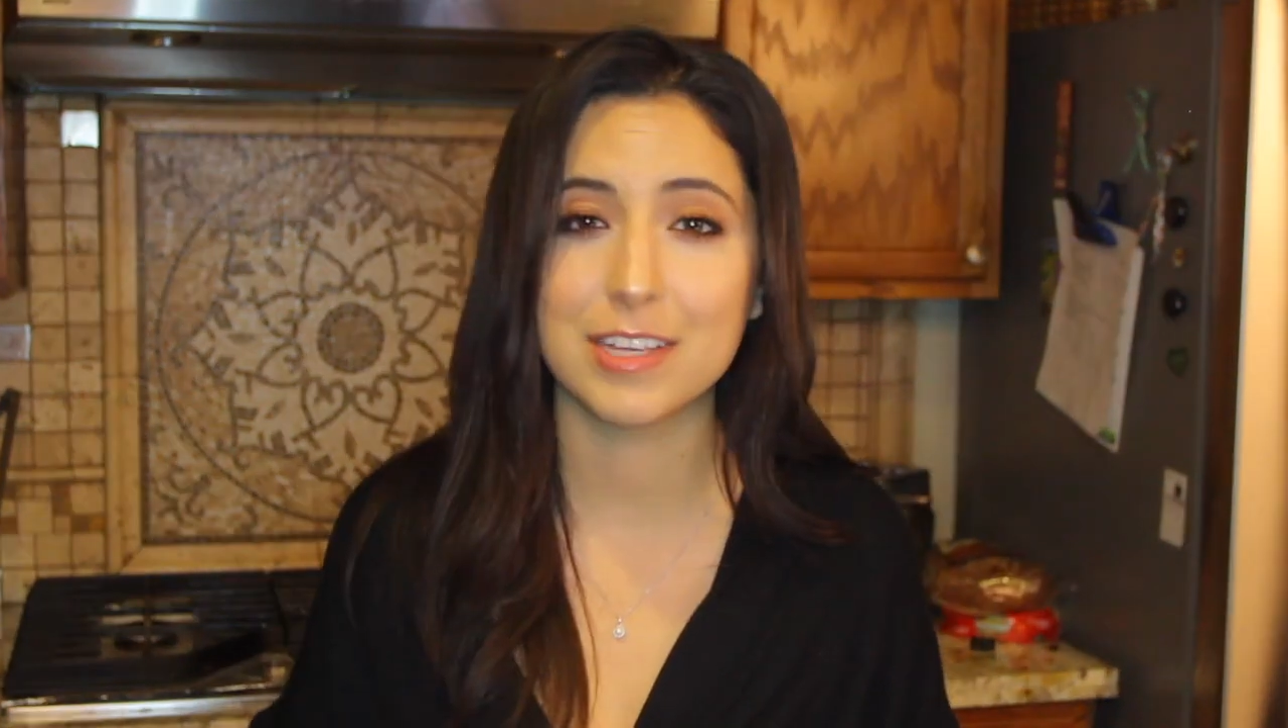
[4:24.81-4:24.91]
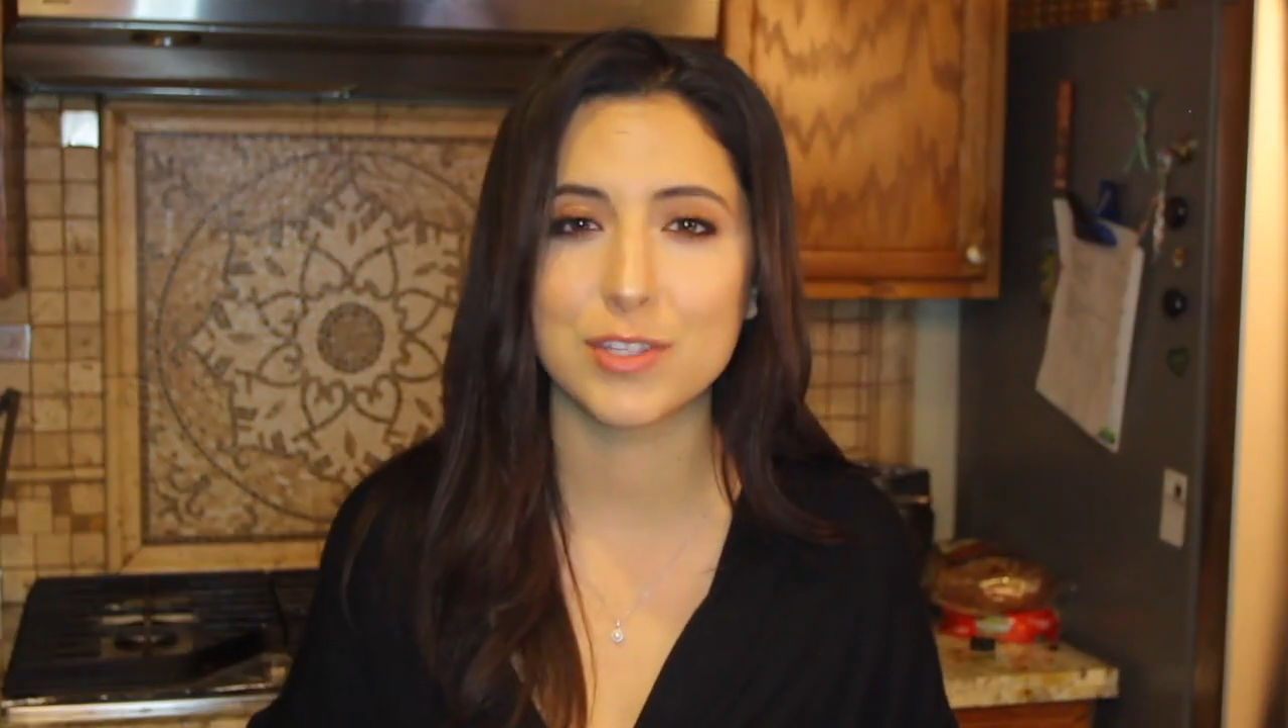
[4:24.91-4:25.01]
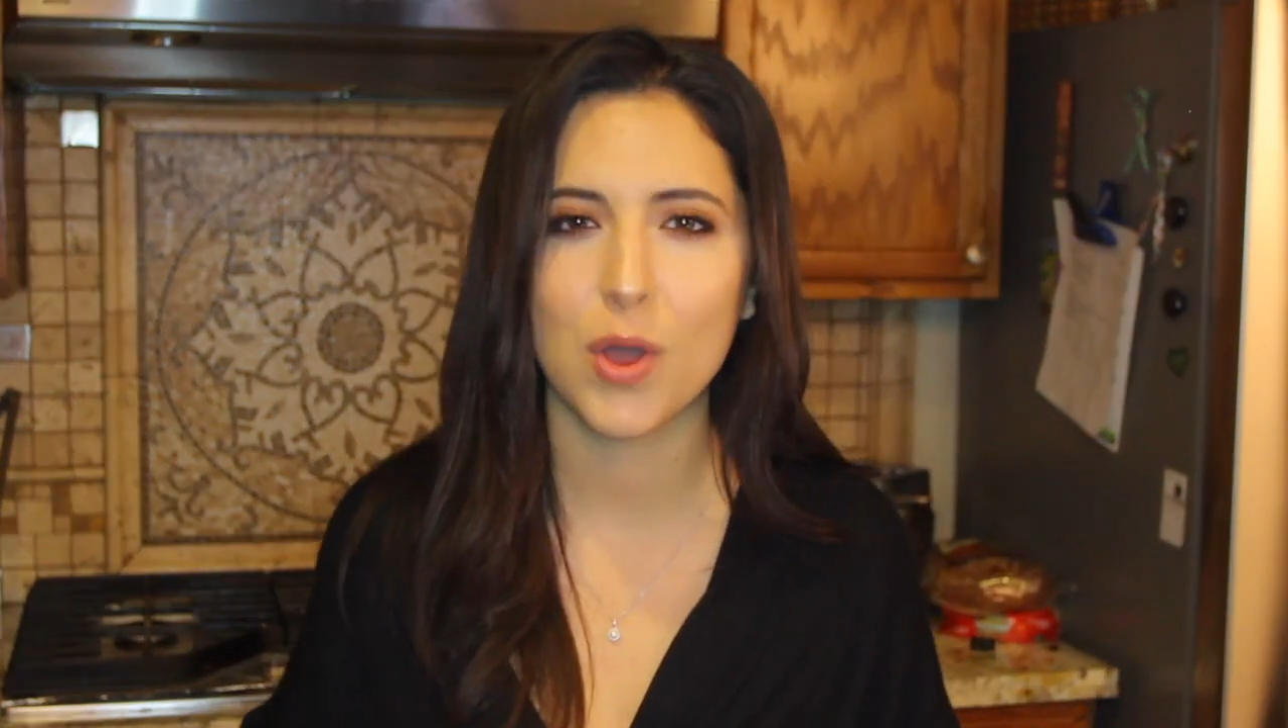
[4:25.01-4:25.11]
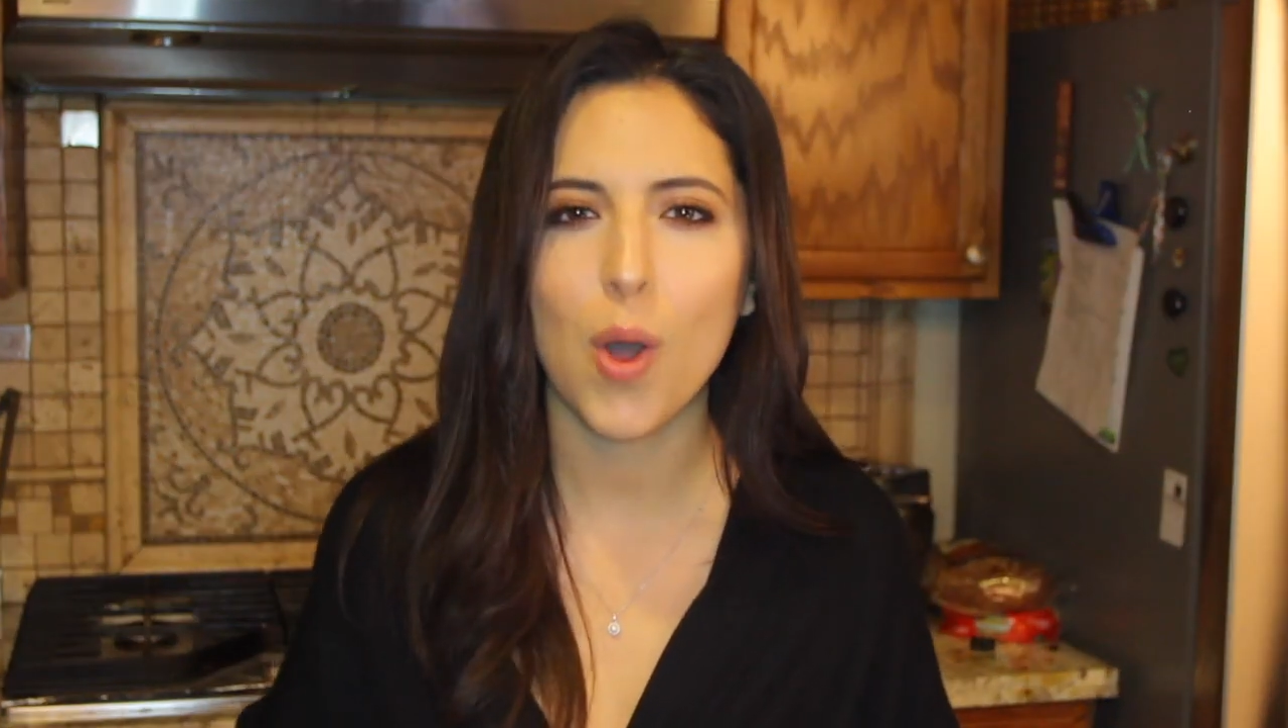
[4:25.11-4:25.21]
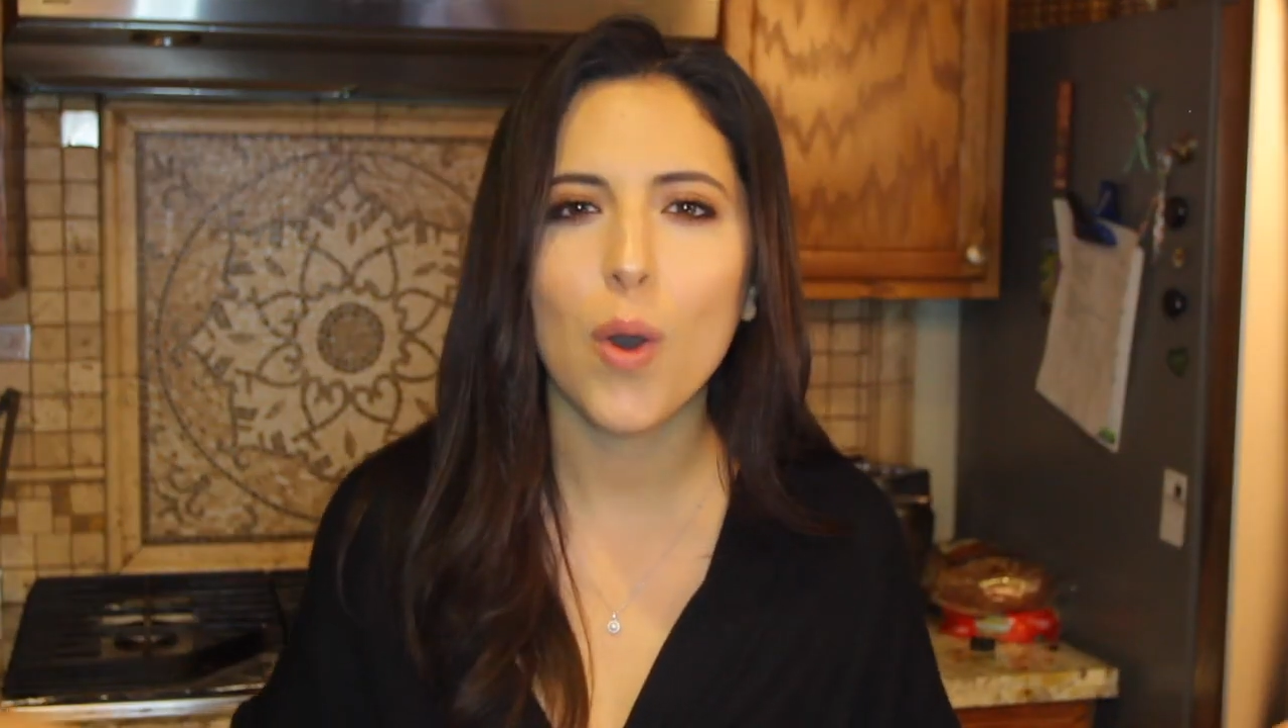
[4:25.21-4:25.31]

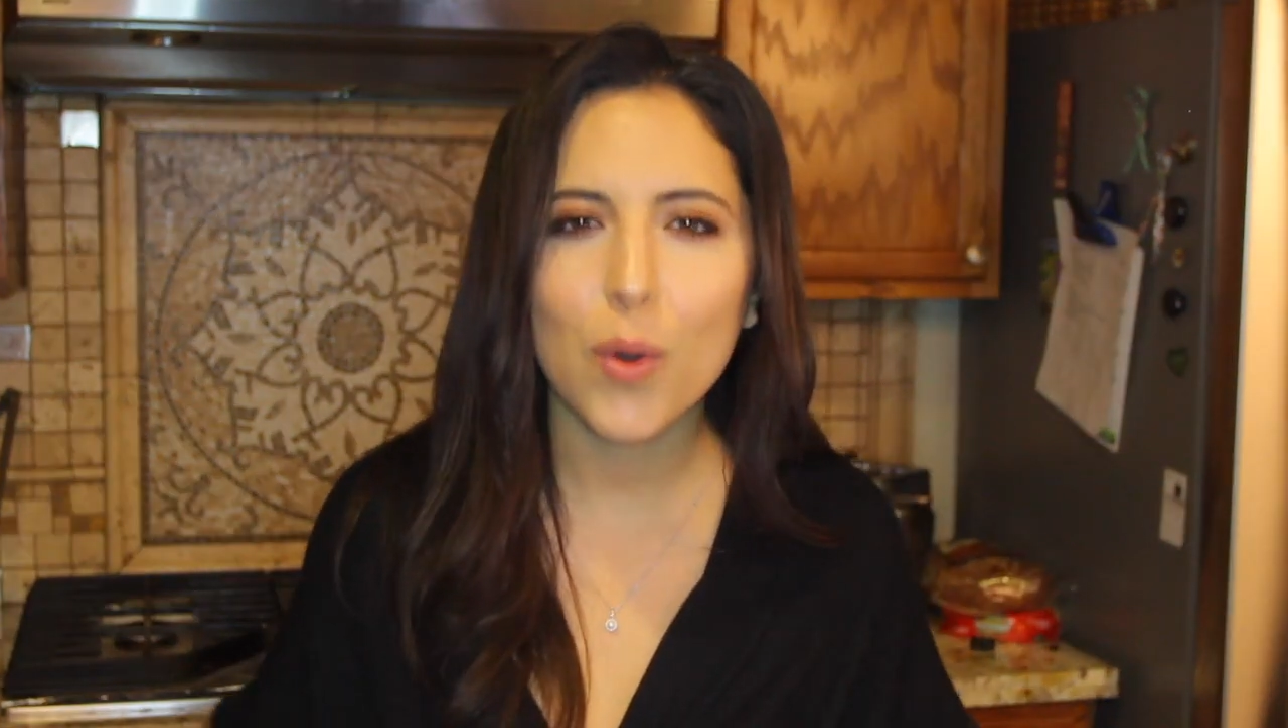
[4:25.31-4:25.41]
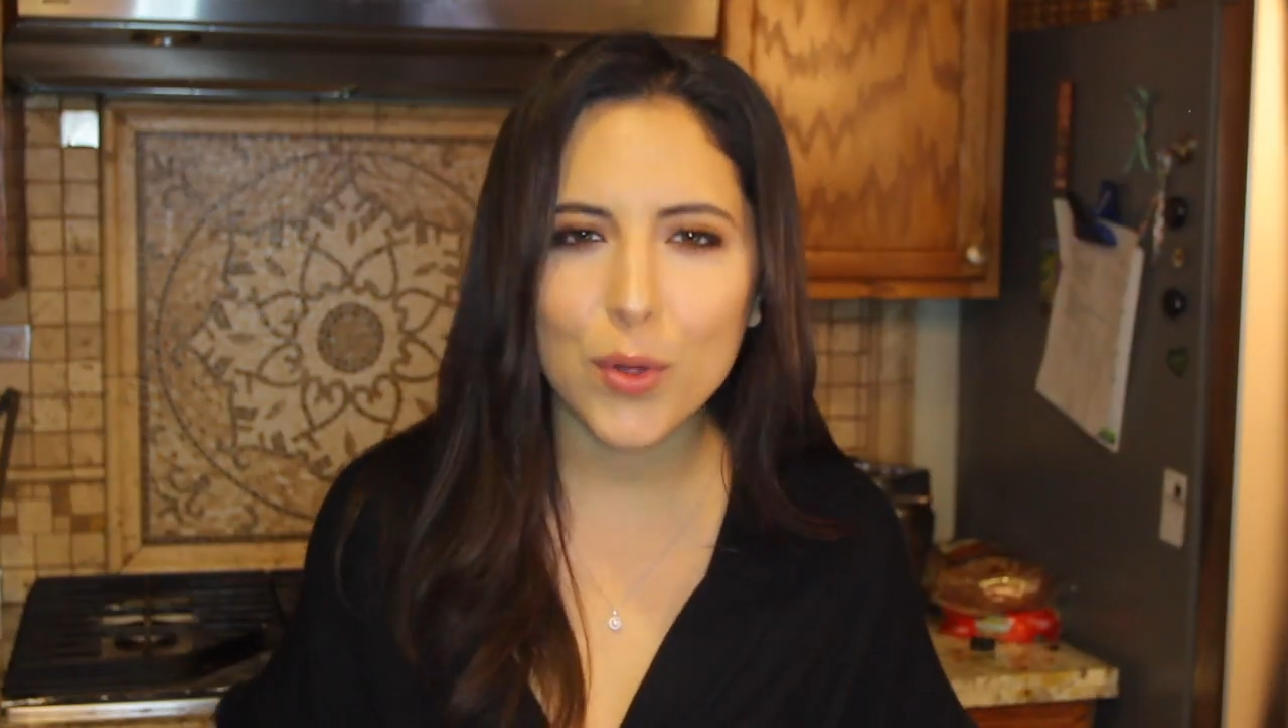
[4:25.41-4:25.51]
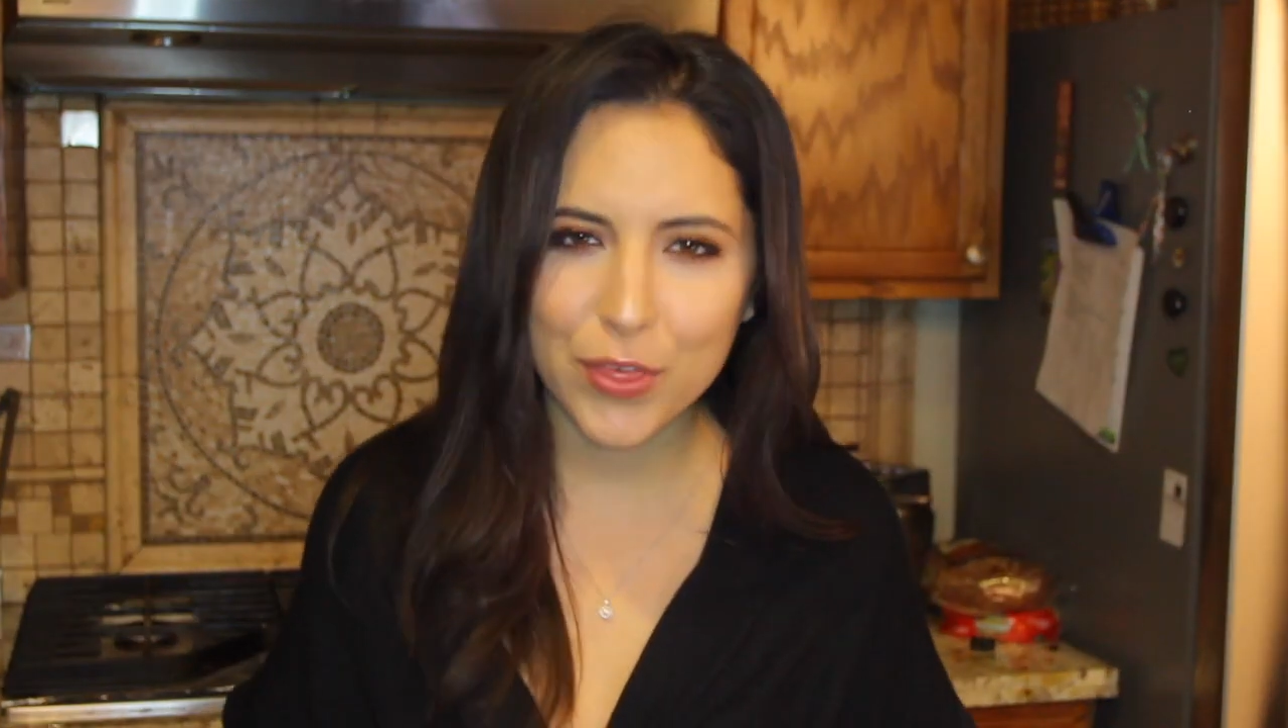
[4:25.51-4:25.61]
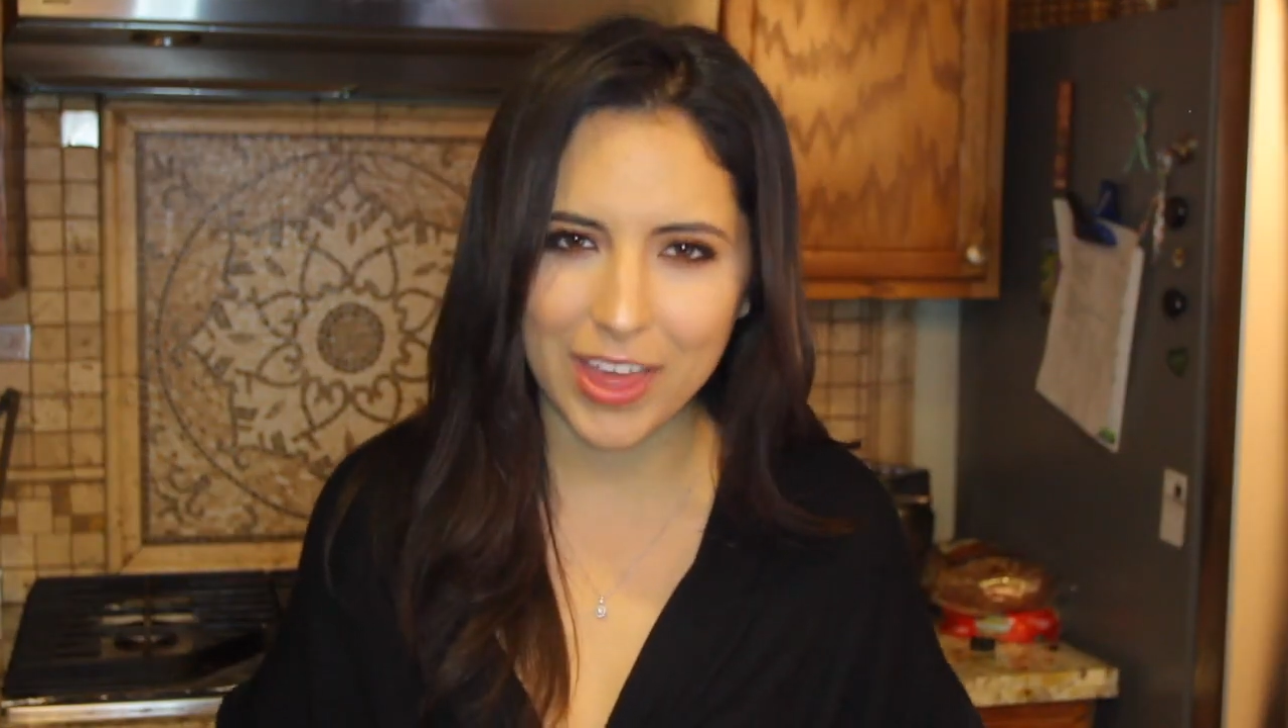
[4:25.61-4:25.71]
this whole